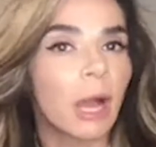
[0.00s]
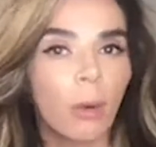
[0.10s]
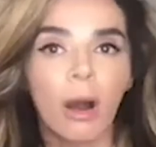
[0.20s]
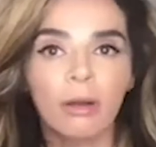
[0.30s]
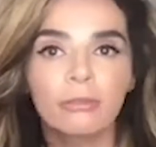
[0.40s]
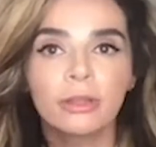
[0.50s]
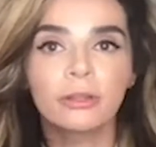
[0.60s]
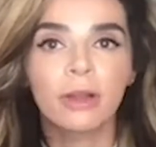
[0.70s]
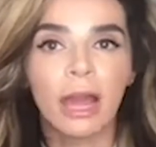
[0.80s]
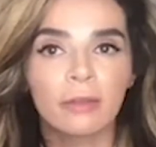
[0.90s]
how often
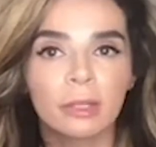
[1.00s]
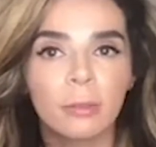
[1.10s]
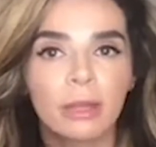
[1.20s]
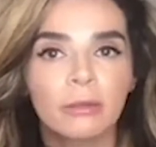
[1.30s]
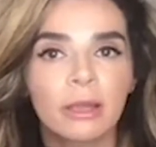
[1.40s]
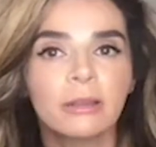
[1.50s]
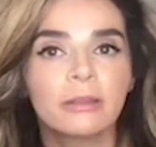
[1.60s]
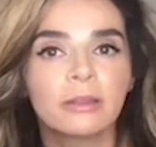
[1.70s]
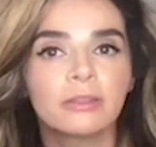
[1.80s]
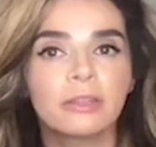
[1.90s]
you're having
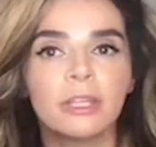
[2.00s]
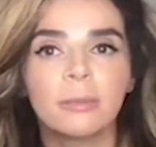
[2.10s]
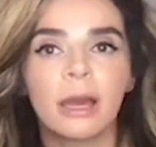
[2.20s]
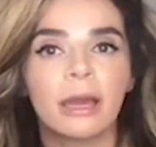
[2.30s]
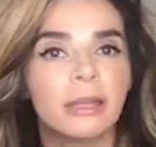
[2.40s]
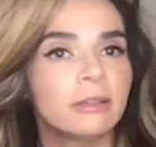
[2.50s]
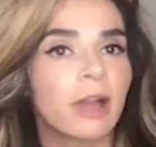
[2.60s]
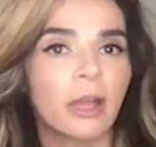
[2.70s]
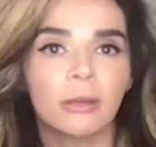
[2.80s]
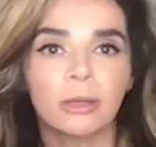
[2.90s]
migraines is to keep a headache
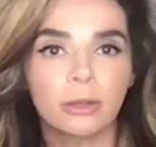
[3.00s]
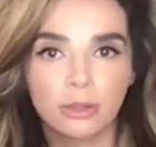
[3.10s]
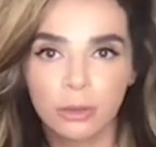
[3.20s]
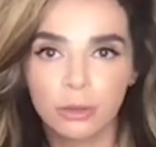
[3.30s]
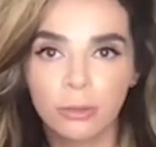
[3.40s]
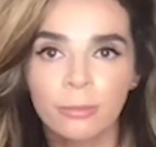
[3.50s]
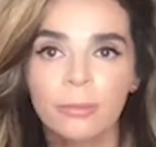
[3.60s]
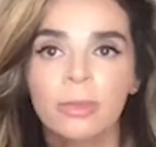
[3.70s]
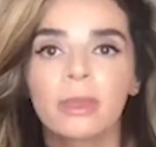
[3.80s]
diary or journal.